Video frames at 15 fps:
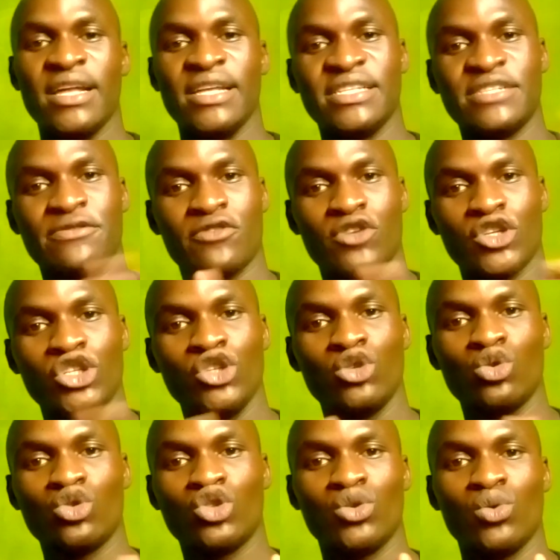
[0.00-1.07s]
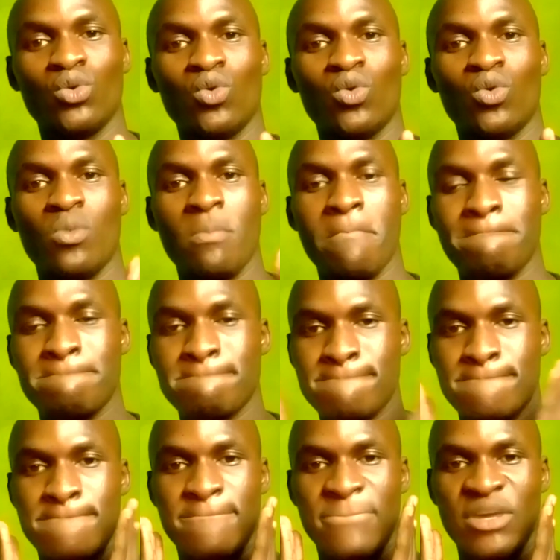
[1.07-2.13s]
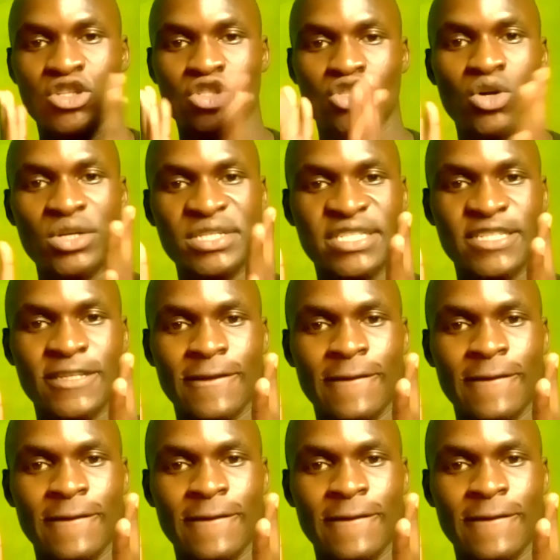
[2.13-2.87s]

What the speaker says: is for you to not